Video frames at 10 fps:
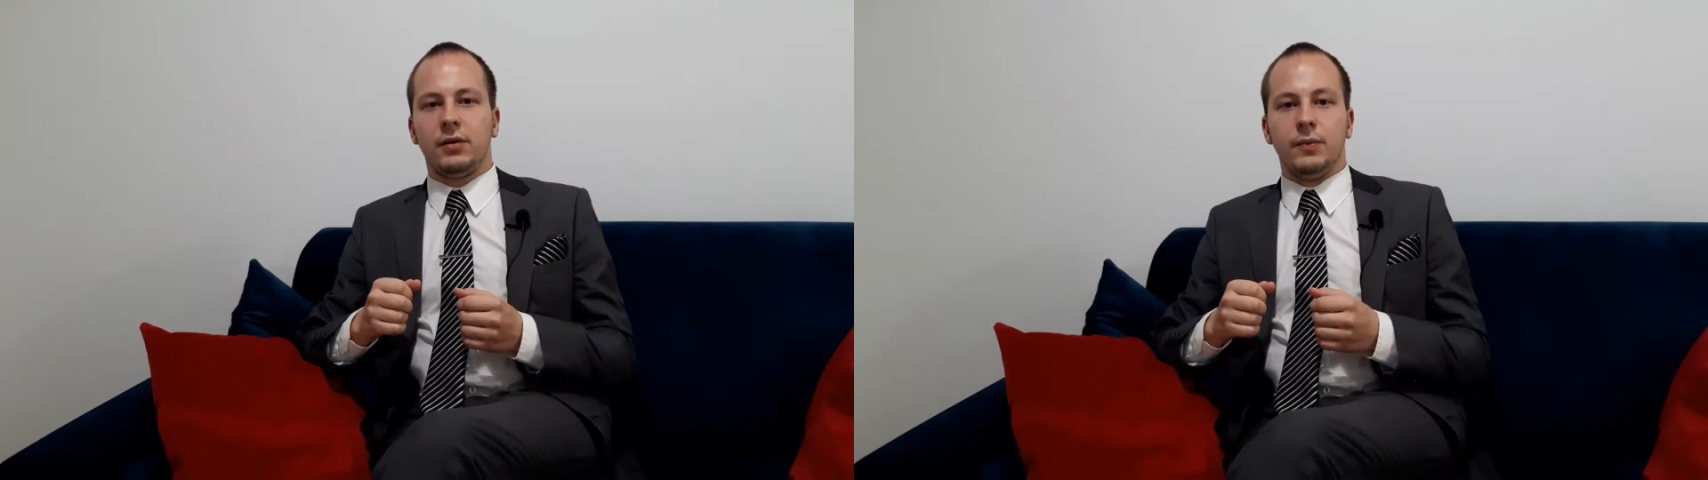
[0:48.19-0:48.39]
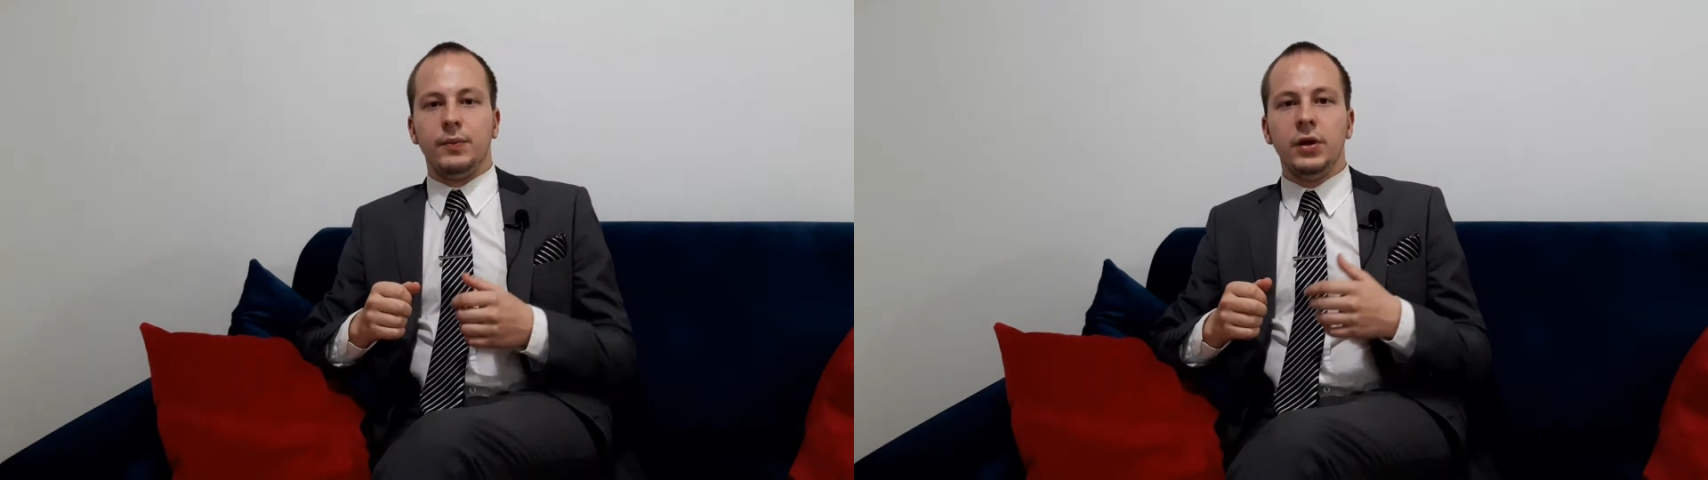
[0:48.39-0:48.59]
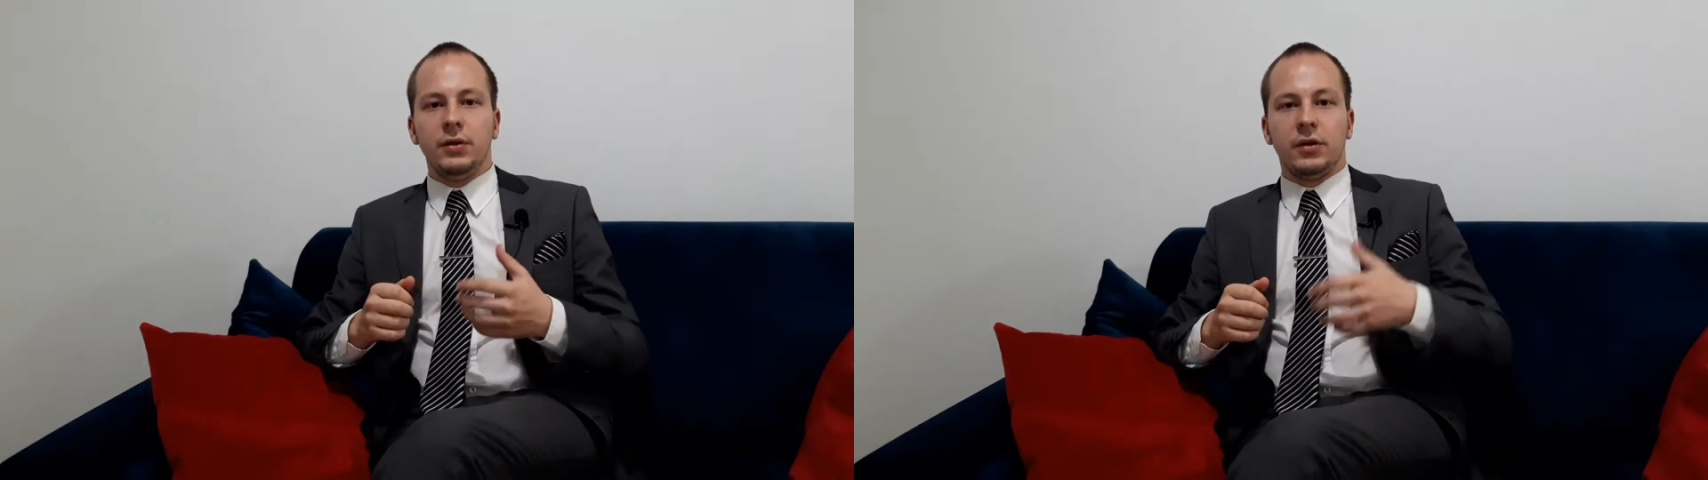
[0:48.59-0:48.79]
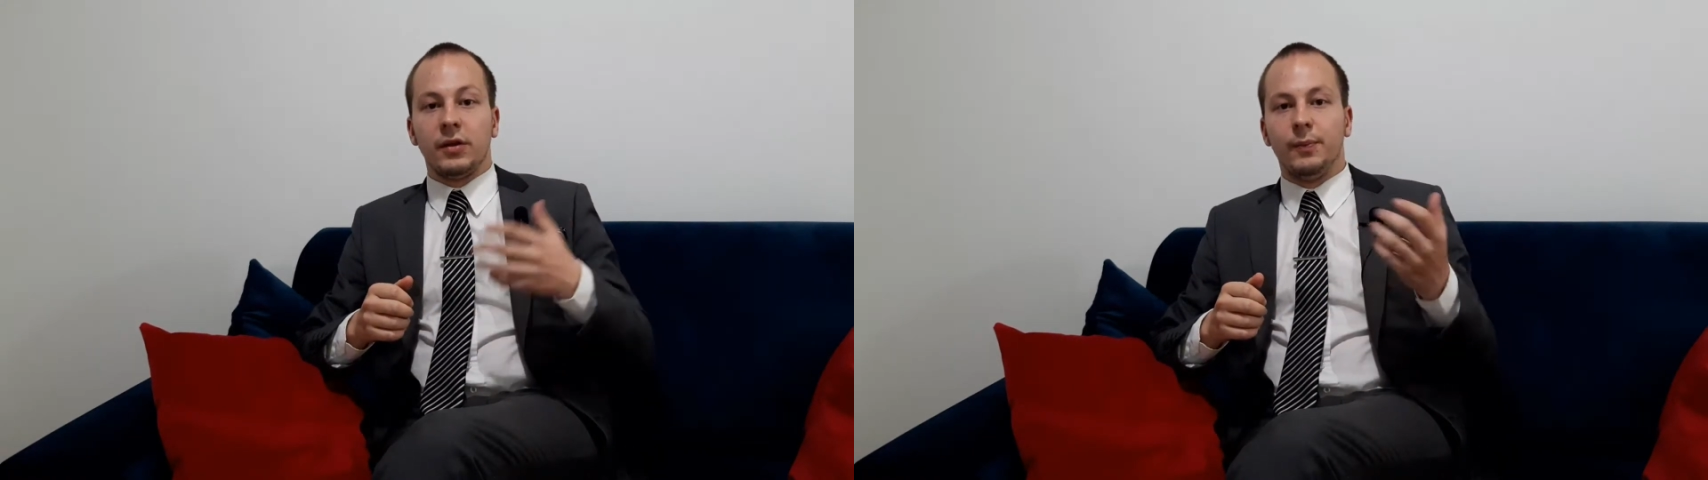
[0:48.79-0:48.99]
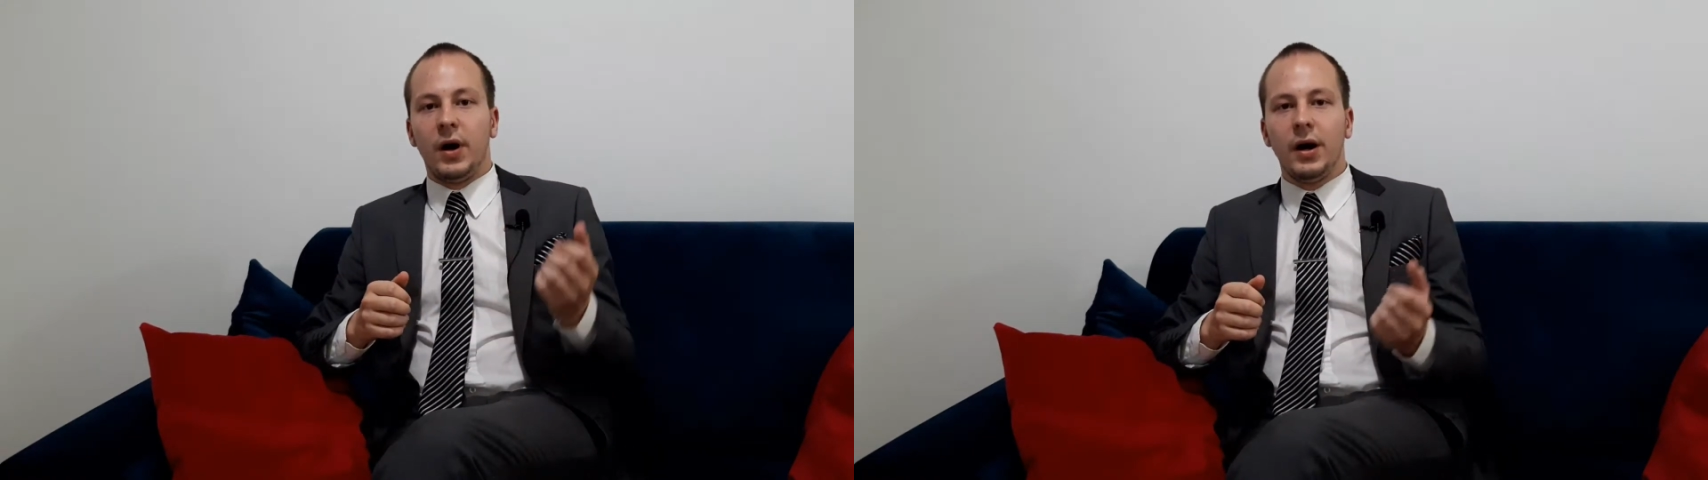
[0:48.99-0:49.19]

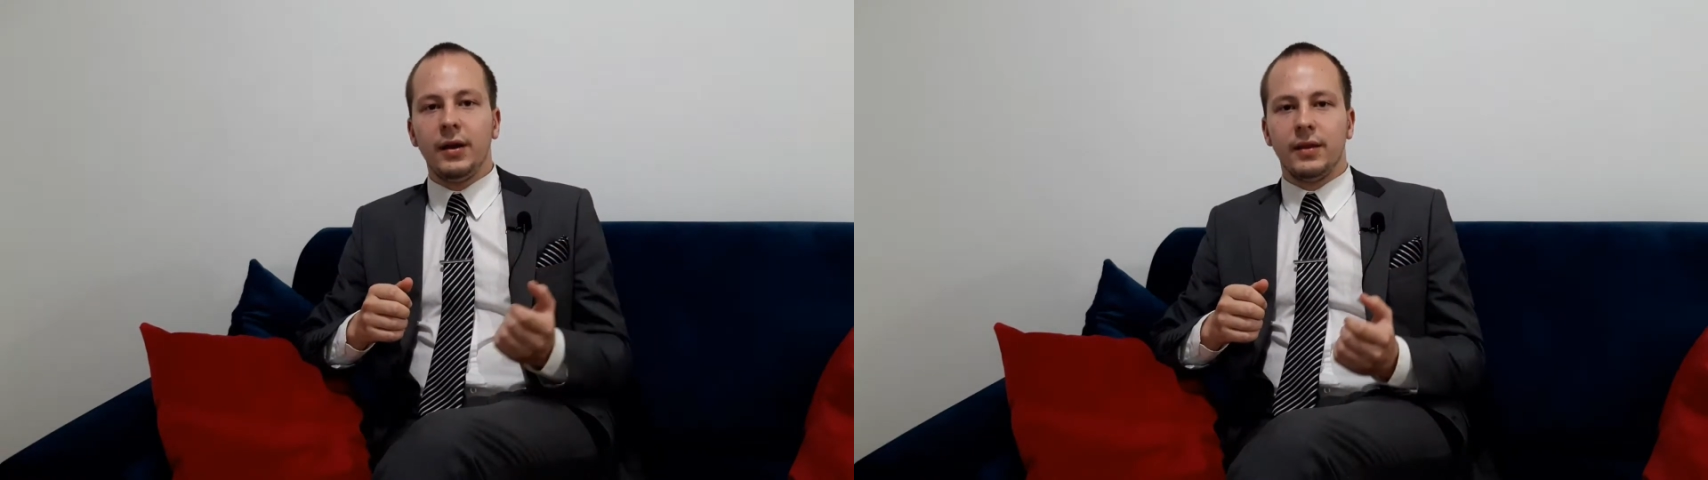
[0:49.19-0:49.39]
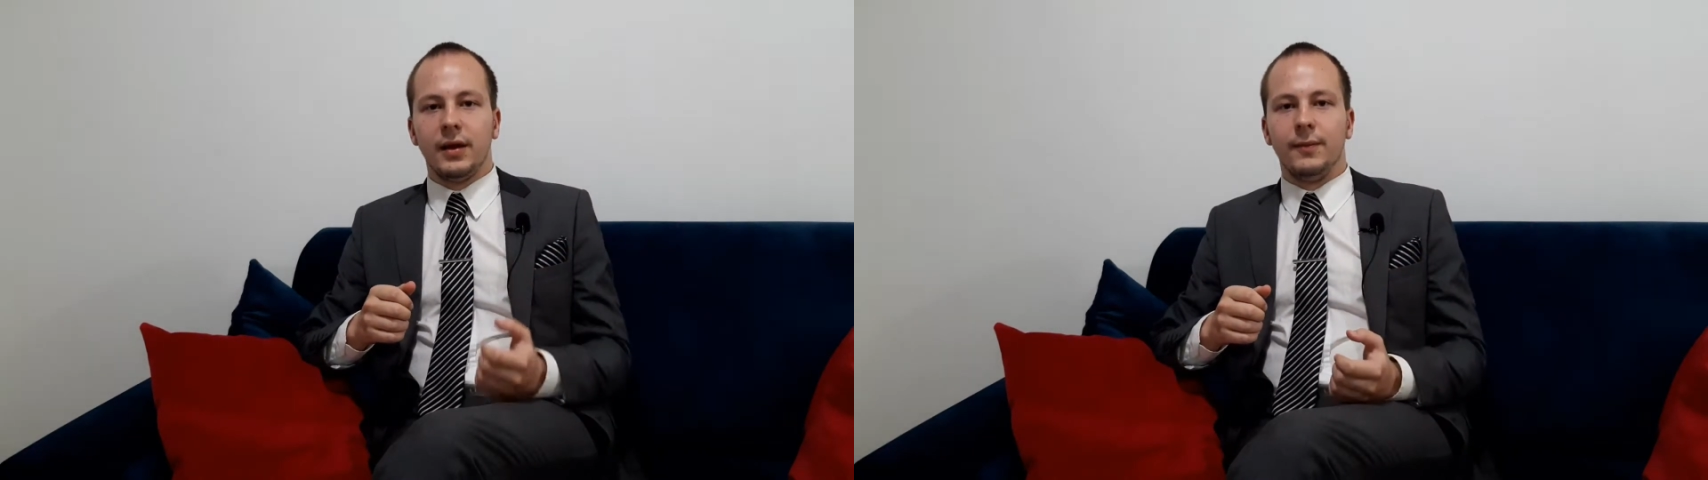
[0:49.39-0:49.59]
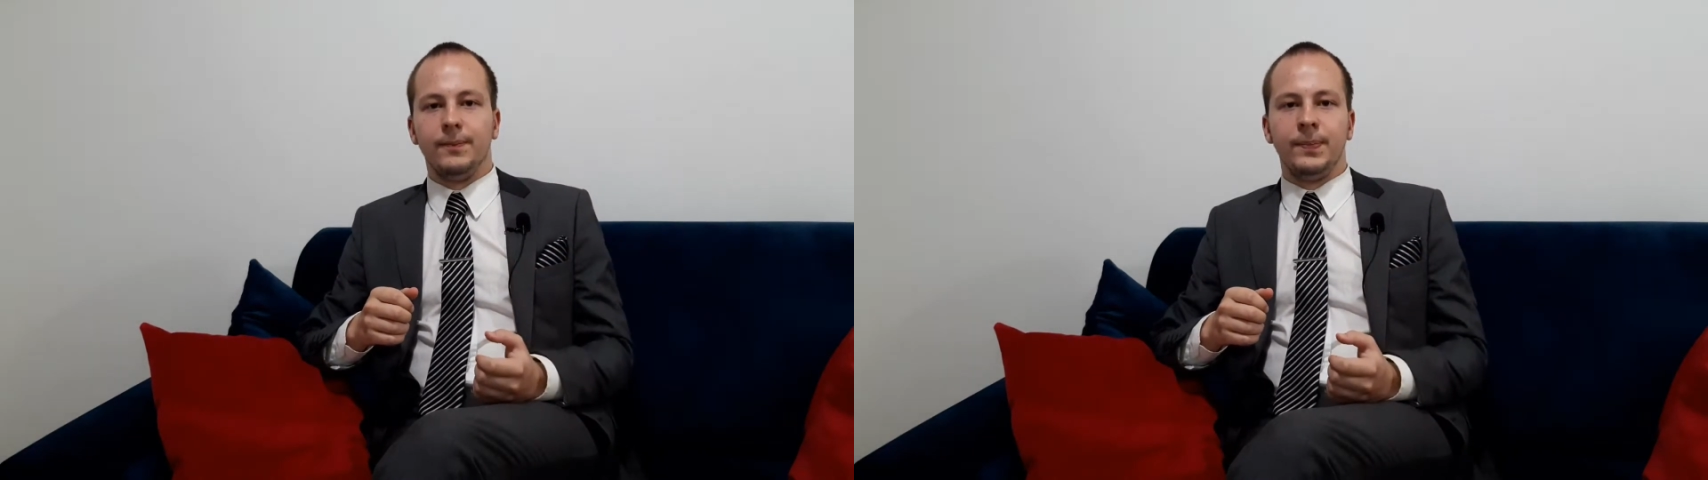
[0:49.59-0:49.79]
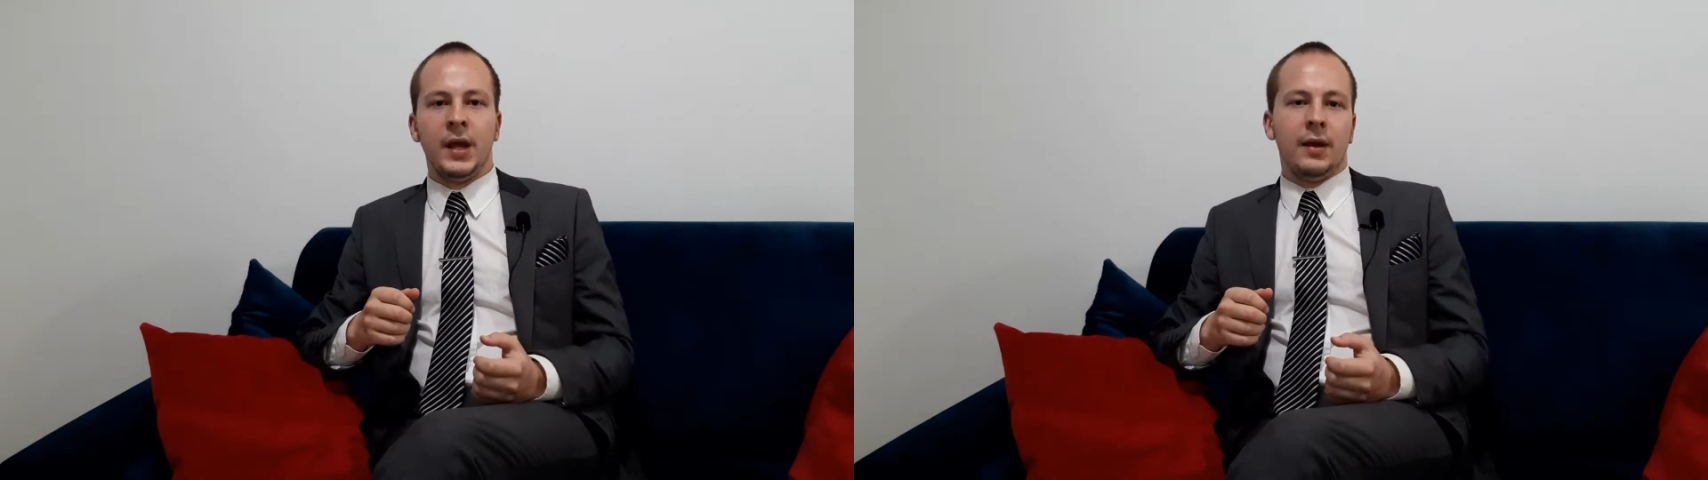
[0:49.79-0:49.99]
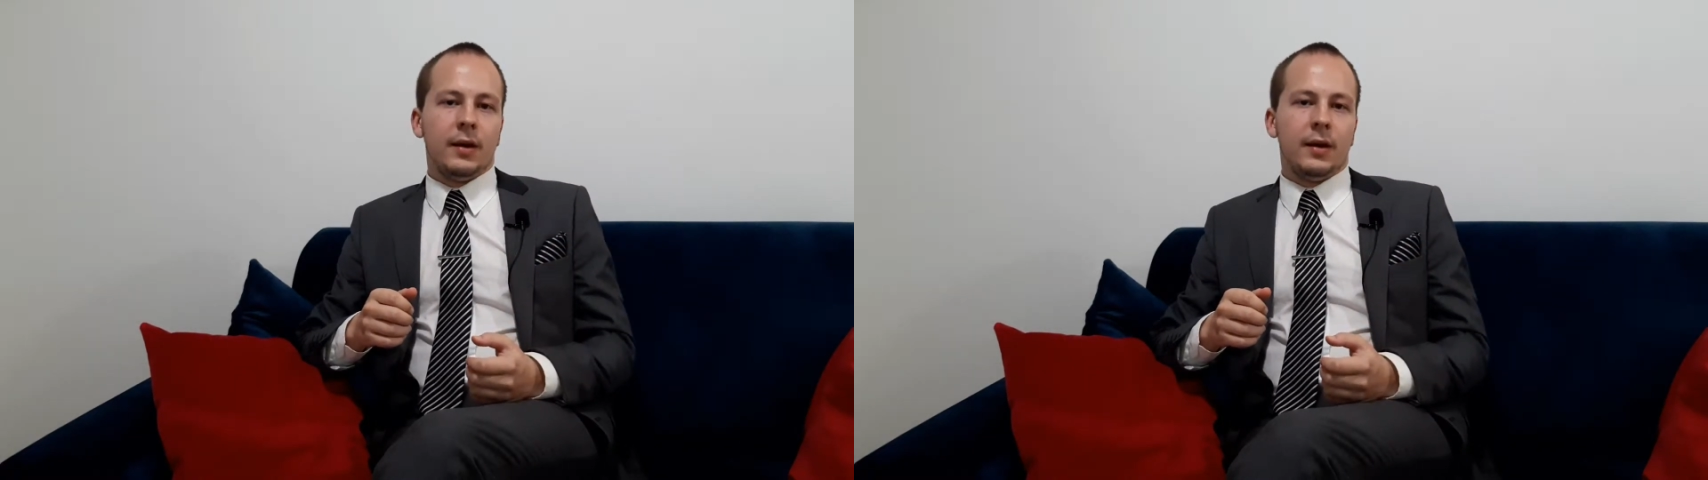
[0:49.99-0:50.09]
computers, buy them,